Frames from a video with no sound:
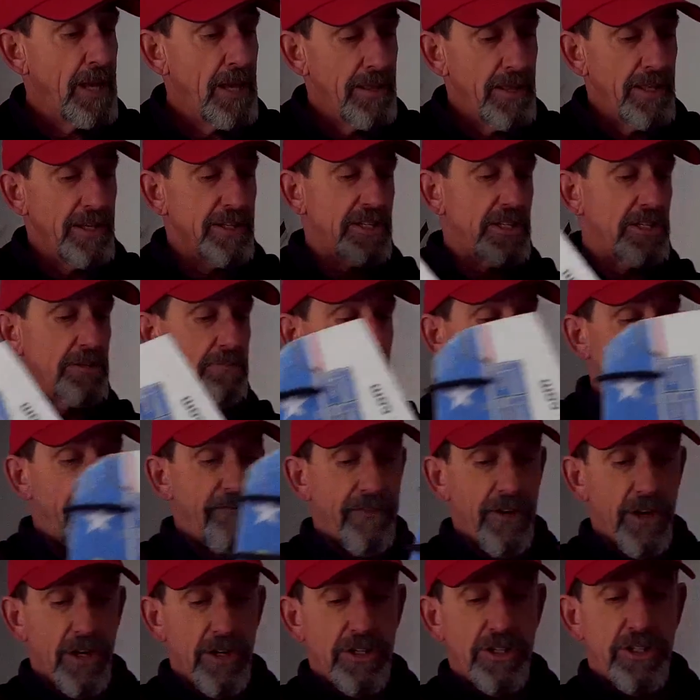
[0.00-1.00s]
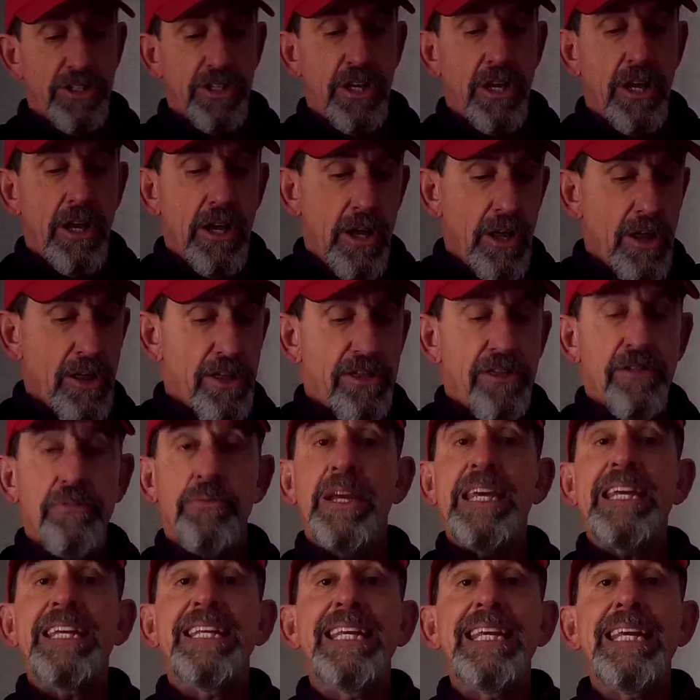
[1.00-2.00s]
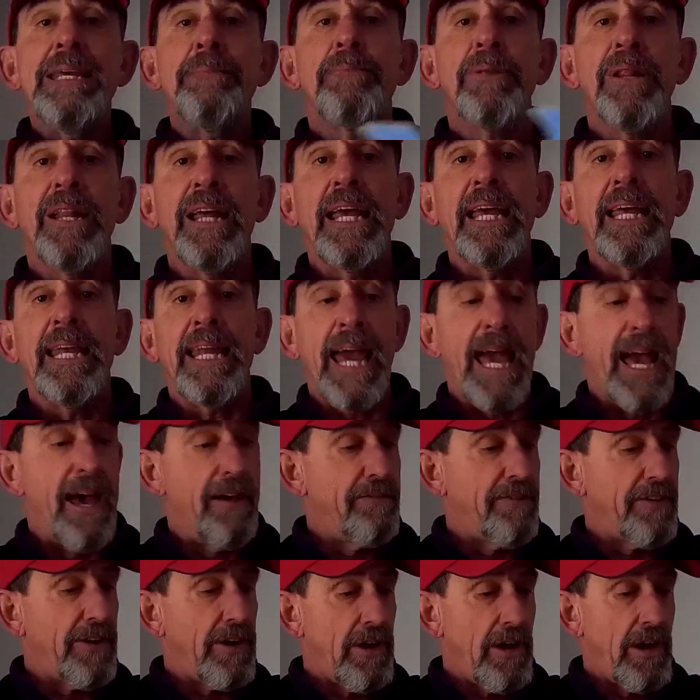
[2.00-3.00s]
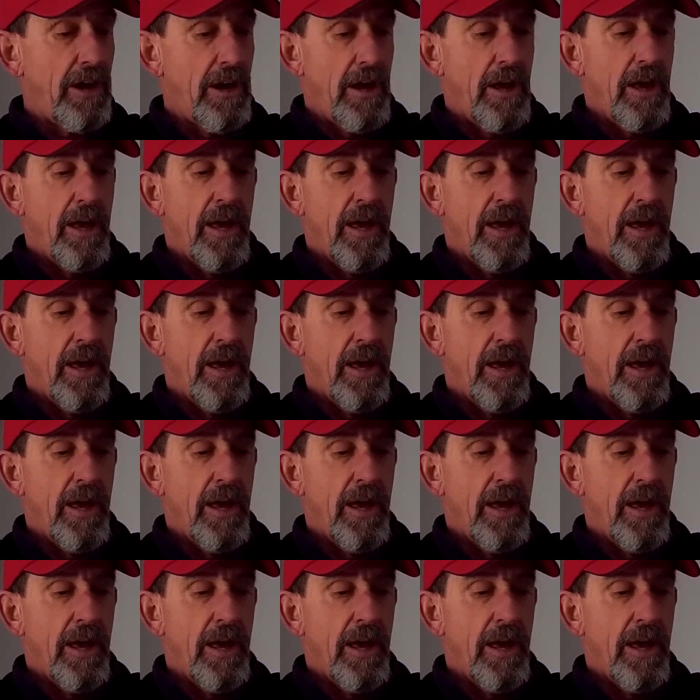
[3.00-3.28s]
This is my first 3D plane ever.